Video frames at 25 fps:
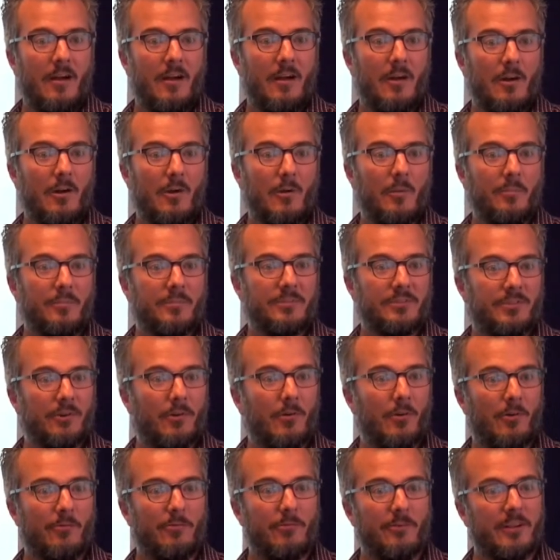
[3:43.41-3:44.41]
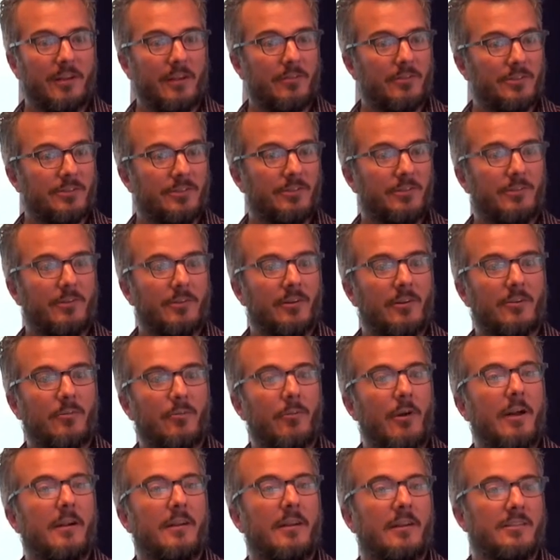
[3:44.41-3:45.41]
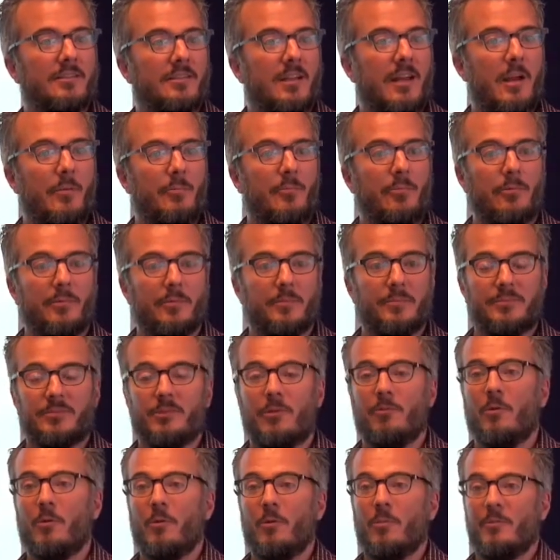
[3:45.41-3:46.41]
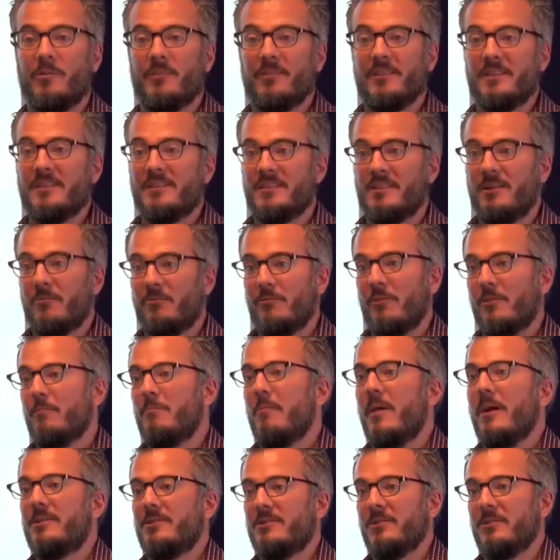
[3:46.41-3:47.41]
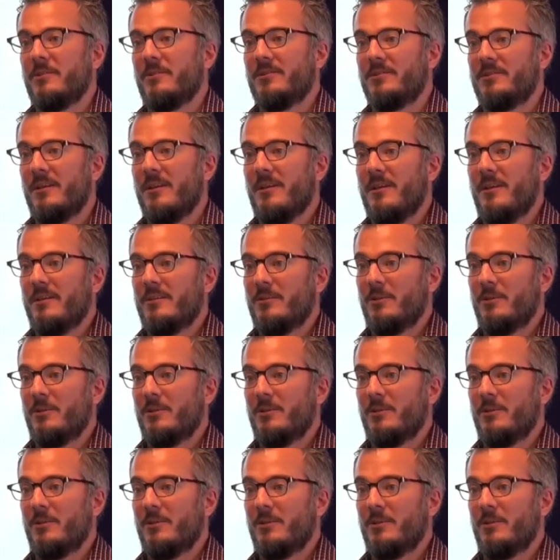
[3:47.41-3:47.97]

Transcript: Um, so if we give a student a writing sample and score them with these different measures,